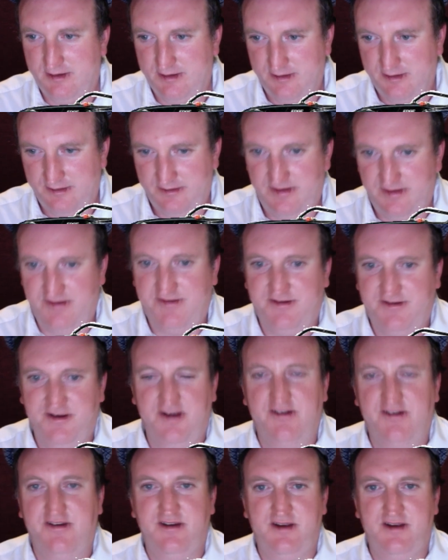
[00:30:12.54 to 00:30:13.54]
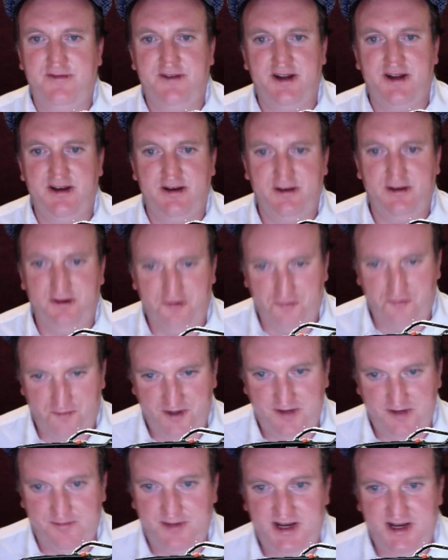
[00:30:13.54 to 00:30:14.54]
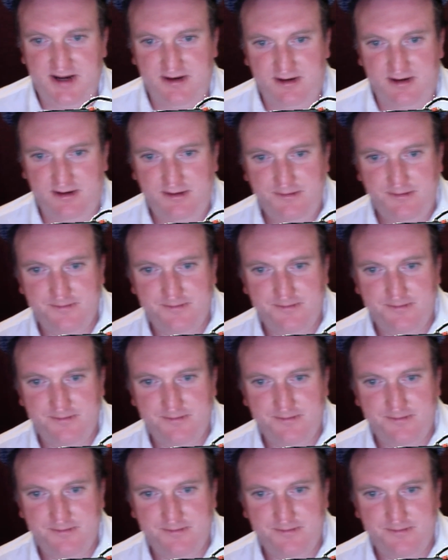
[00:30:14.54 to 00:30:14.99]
This season they've done a little bit better,